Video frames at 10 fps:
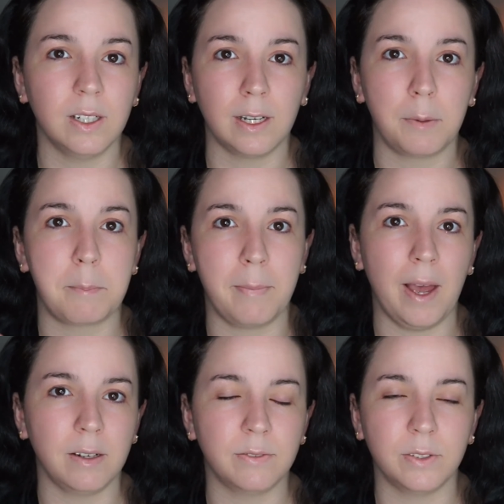like a
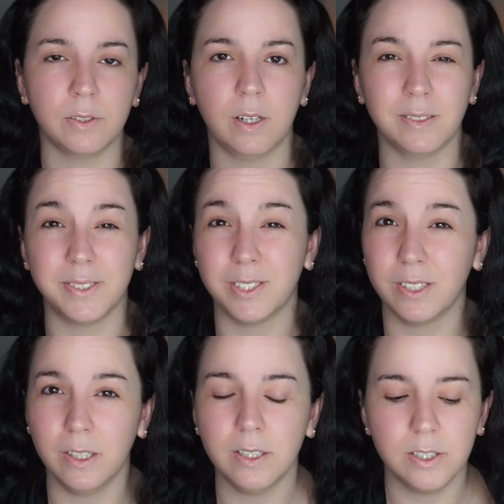matte full coverage
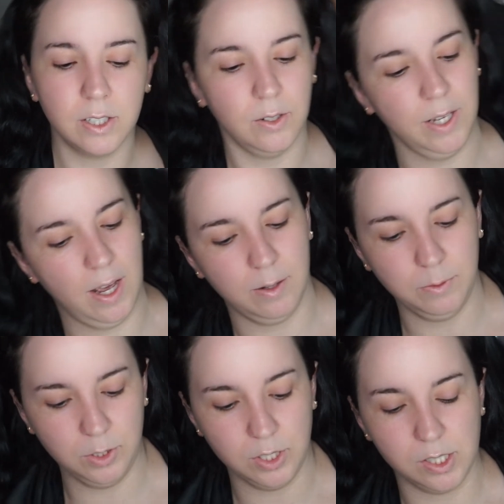look. So yeah, I
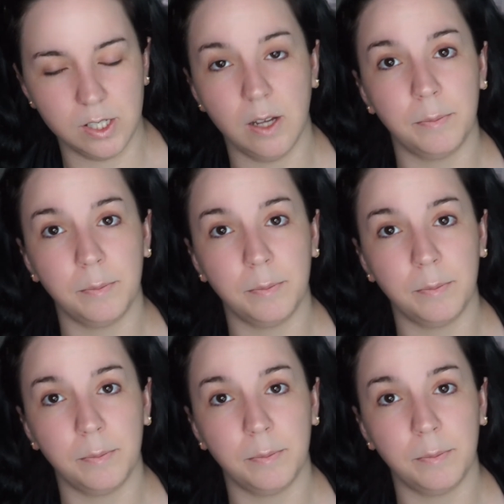would just